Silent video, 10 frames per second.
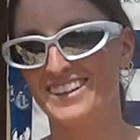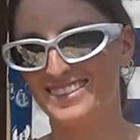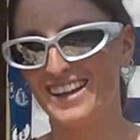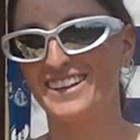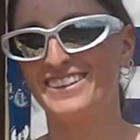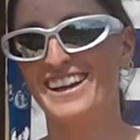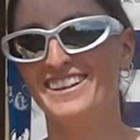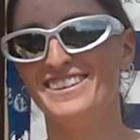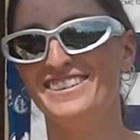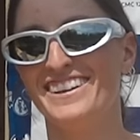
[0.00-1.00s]
exactly how
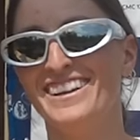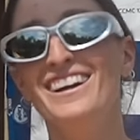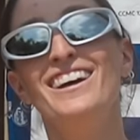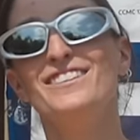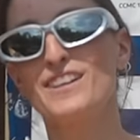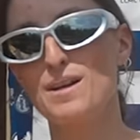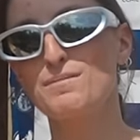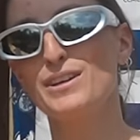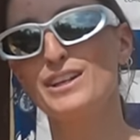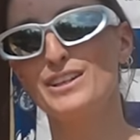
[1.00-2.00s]
to do it. So I'm
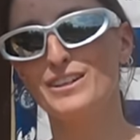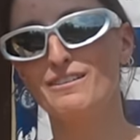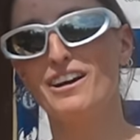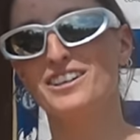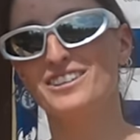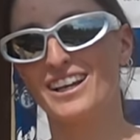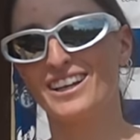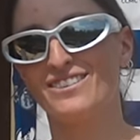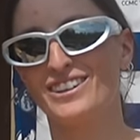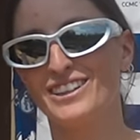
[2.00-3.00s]
gonna do our
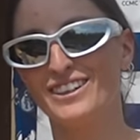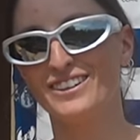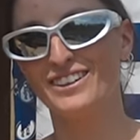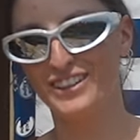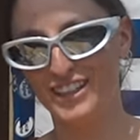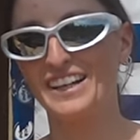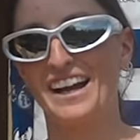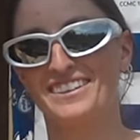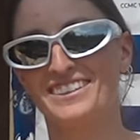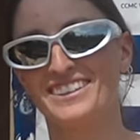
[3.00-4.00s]
second window
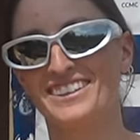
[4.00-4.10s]
correct.